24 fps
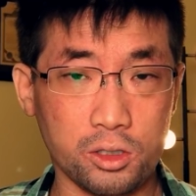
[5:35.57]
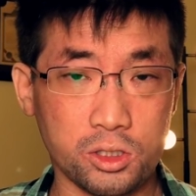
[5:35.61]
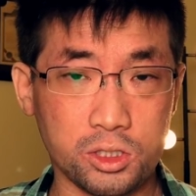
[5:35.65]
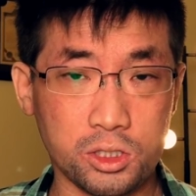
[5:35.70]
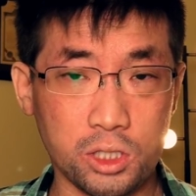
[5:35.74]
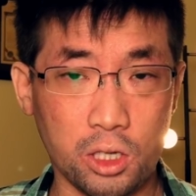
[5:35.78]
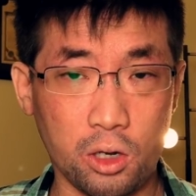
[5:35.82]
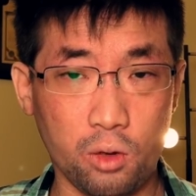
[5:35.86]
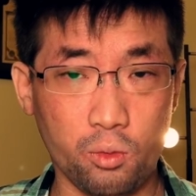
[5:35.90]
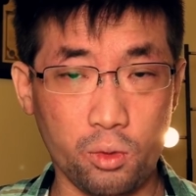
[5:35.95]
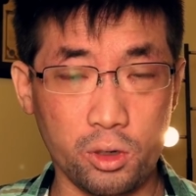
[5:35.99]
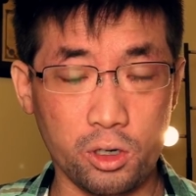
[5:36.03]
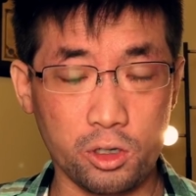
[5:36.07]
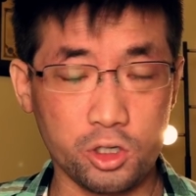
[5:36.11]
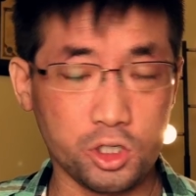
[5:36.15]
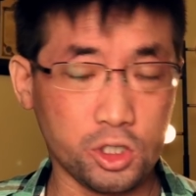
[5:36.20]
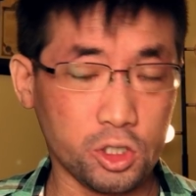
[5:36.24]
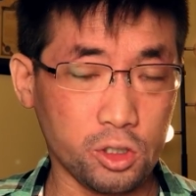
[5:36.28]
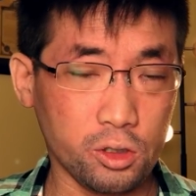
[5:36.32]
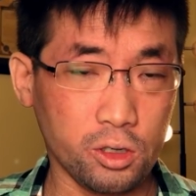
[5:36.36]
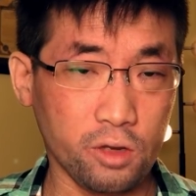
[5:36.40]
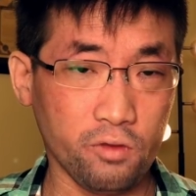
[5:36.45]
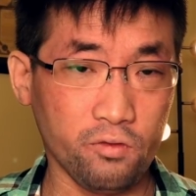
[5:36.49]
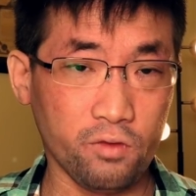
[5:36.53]
So when you're
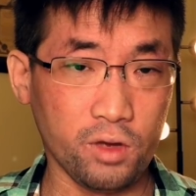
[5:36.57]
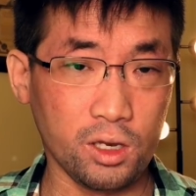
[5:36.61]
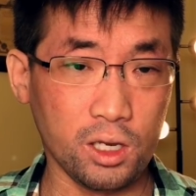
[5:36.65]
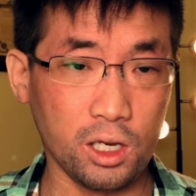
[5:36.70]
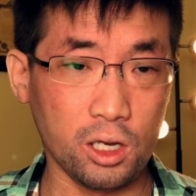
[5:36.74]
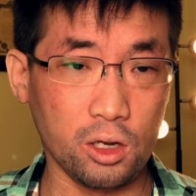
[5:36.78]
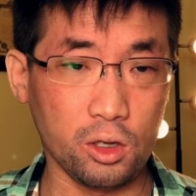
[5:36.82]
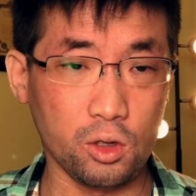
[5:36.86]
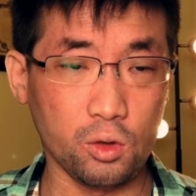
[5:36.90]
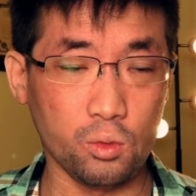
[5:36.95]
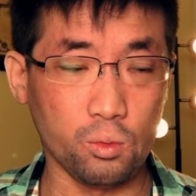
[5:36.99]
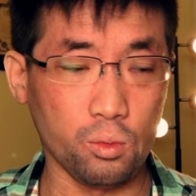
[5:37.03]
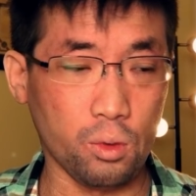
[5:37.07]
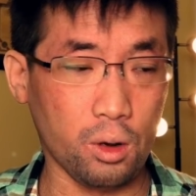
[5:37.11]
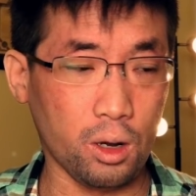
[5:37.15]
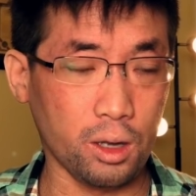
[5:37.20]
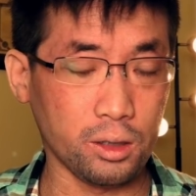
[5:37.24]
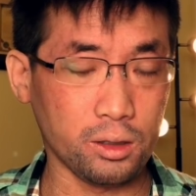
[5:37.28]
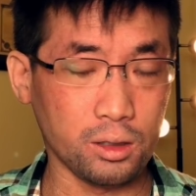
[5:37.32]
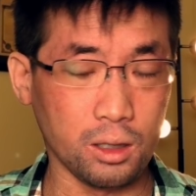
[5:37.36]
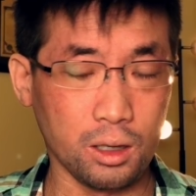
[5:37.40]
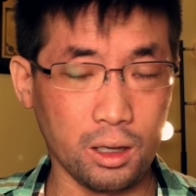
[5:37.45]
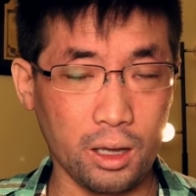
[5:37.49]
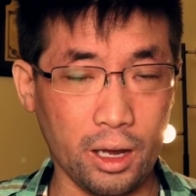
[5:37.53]
shooting video, you
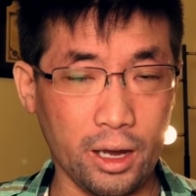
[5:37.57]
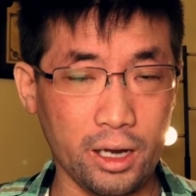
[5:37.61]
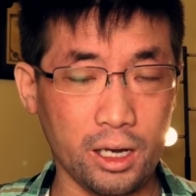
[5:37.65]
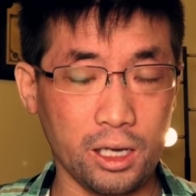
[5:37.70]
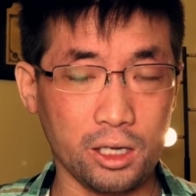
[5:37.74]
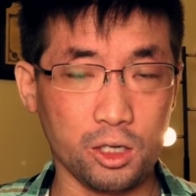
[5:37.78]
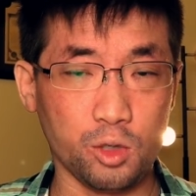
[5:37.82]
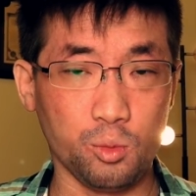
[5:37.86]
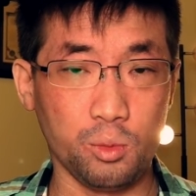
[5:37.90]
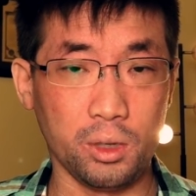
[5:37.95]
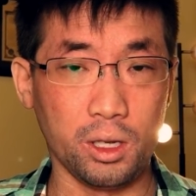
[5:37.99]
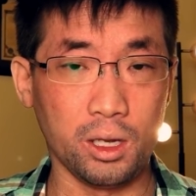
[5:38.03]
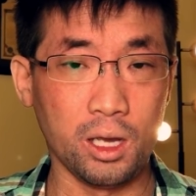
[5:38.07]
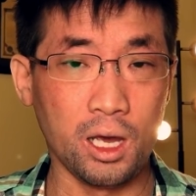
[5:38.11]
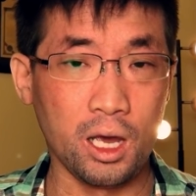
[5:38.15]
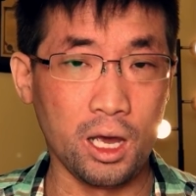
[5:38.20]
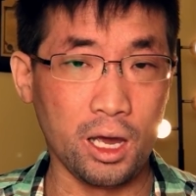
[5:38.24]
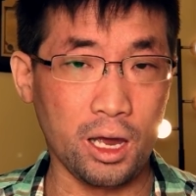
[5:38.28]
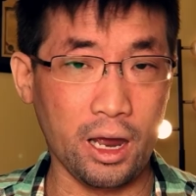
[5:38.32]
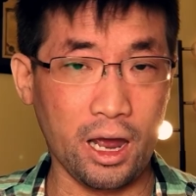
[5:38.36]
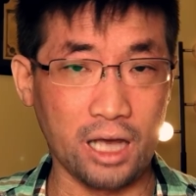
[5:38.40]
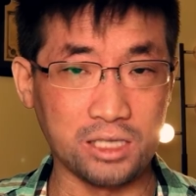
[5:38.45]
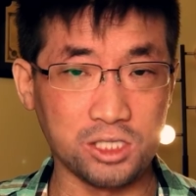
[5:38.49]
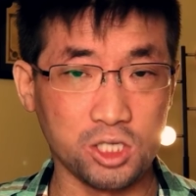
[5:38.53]
want the lighting to be
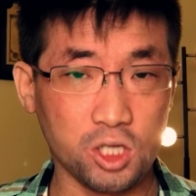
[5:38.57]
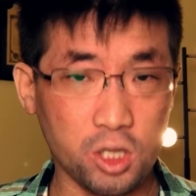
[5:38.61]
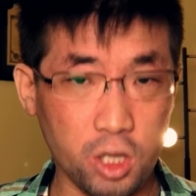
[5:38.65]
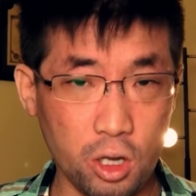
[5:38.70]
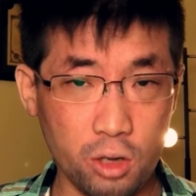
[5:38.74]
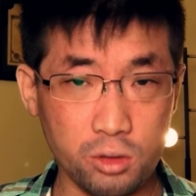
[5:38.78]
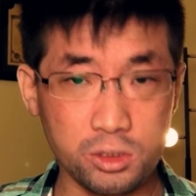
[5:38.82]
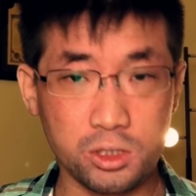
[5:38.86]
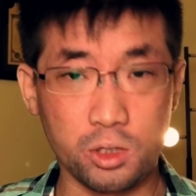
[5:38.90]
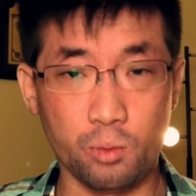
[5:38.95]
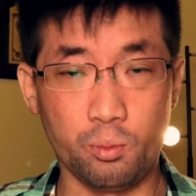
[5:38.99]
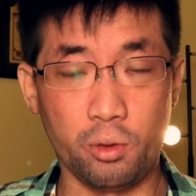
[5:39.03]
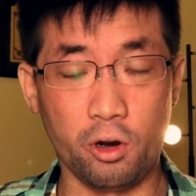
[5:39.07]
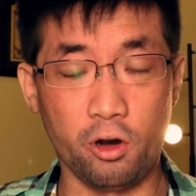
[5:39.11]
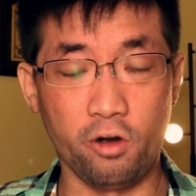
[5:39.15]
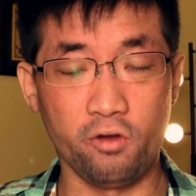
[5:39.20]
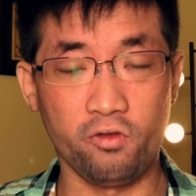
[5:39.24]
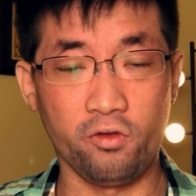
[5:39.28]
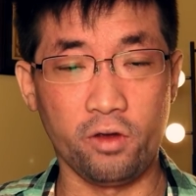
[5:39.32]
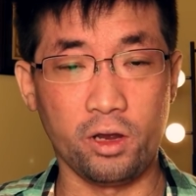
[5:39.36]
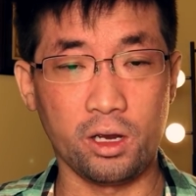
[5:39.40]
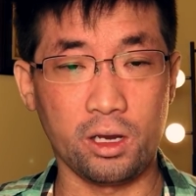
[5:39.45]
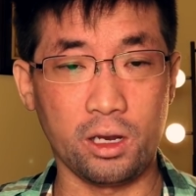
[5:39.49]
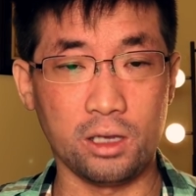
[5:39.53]
as close to
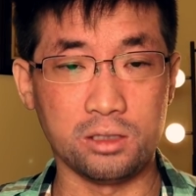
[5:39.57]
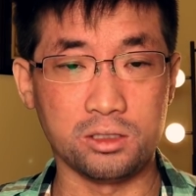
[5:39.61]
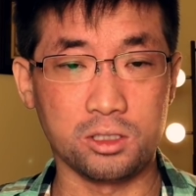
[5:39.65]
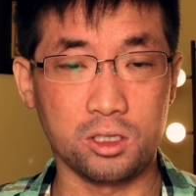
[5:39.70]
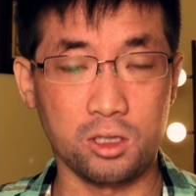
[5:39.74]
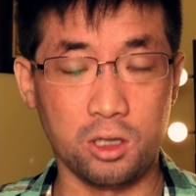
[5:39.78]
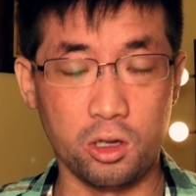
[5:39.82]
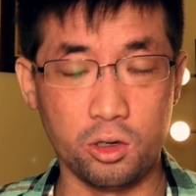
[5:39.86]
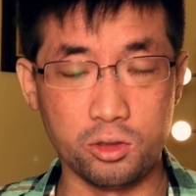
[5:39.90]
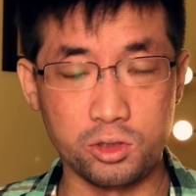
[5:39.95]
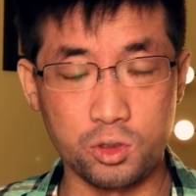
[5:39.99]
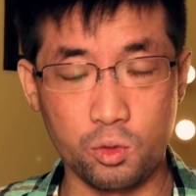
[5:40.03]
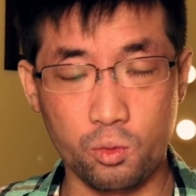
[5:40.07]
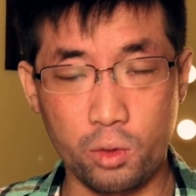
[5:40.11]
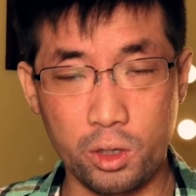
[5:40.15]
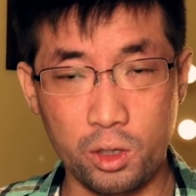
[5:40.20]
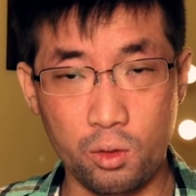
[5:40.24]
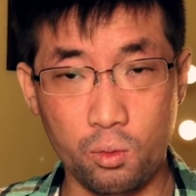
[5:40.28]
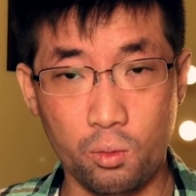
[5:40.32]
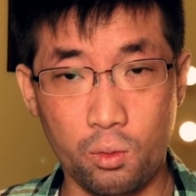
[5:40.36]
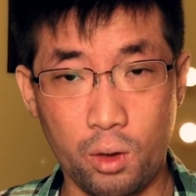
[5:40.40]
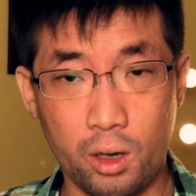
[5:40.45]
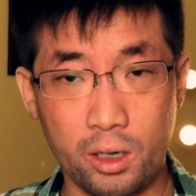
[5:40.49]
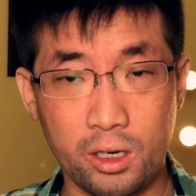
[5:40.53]
perfect and as close to what
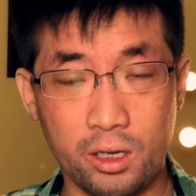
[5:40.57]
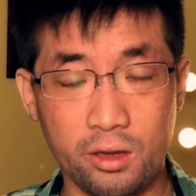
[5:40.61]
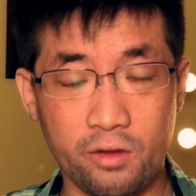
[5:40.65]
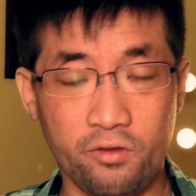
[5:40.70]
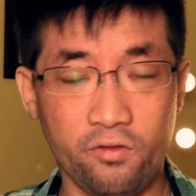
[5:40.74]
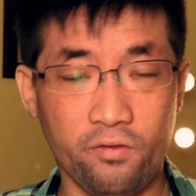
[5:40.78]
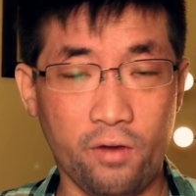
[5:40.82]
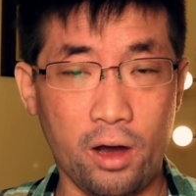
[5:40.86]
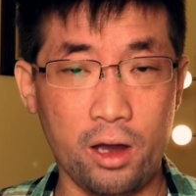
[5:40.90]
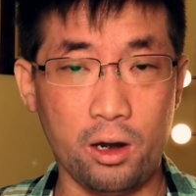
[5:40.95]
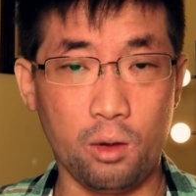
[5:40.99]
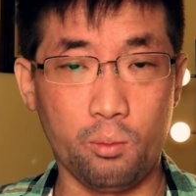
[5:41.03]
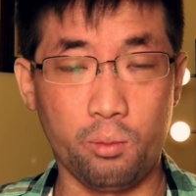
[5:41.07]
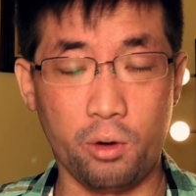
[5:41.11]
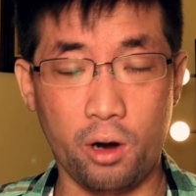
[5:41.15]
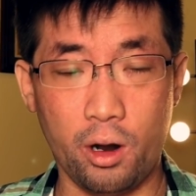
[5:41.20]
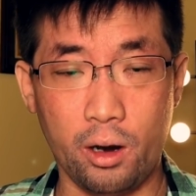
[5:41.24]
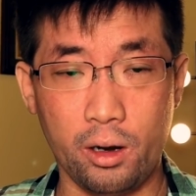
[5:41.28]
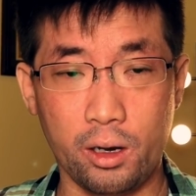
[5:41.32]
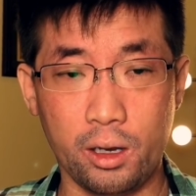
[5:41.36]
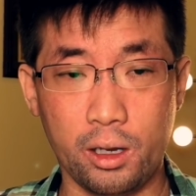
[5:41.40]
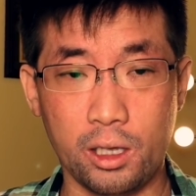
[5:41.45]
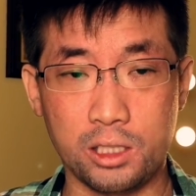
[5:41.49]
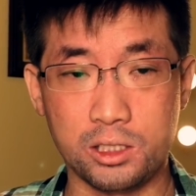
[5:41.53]
you want in the final
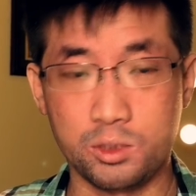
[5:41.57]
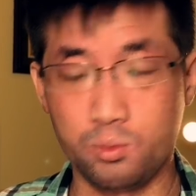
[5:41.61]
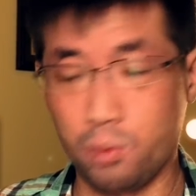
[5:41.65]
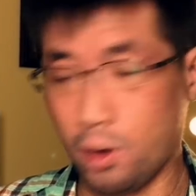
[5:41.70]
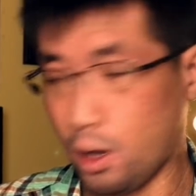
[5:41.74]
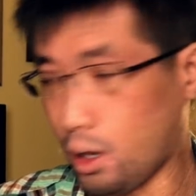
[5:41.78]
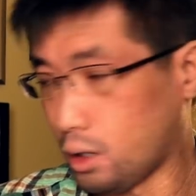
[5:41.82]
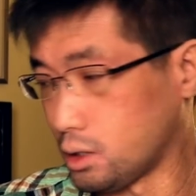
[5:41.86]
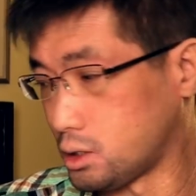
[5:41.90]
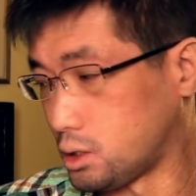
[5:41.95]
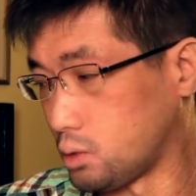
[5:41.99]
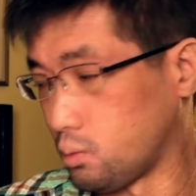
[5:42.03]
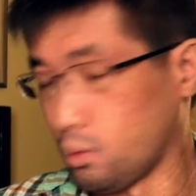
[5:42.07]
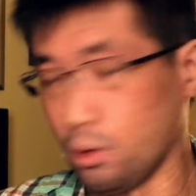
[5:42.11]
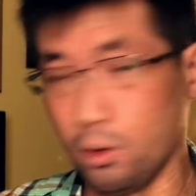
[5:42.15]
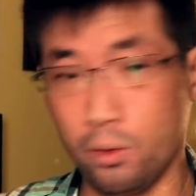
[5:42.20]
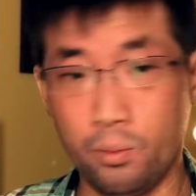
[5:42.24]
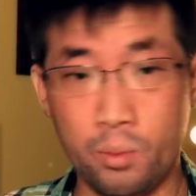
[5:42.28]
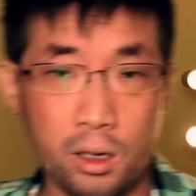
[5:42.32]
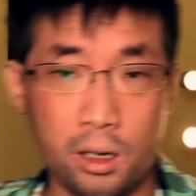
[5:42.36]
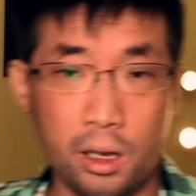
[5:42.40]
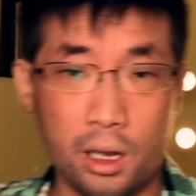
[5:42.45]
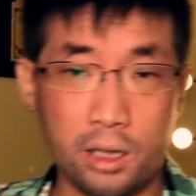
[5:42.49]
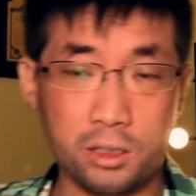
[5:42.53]
product as possible.
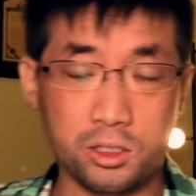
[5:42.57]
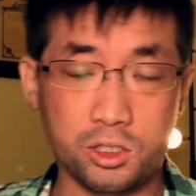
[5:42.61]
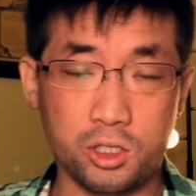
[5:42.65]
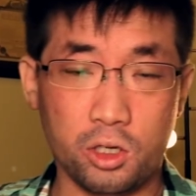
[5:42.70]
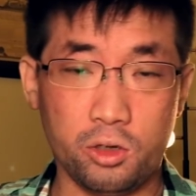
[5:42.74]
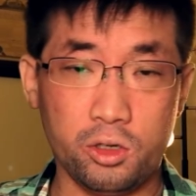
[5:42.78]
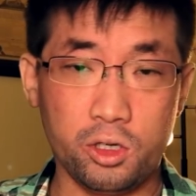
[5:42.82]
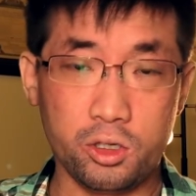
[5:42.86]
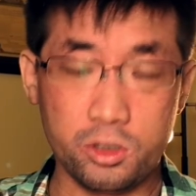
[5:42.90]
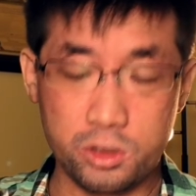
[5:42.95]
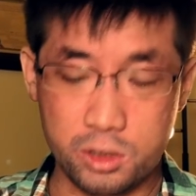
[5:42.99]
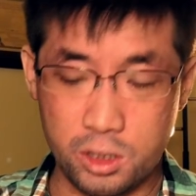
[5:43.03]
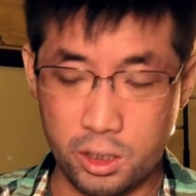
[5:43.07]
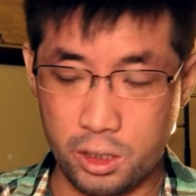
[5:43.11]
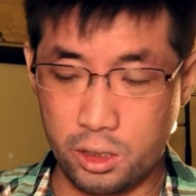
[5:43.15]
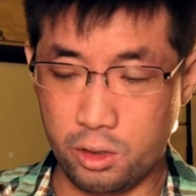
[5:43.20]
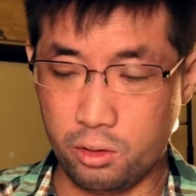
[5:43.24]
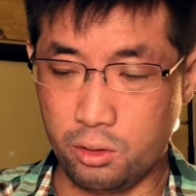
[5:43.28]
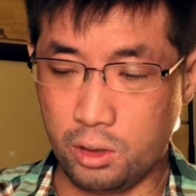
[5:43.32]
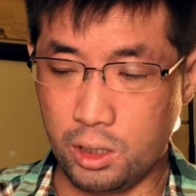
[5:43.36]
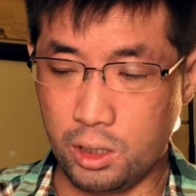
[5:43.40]
And so usually you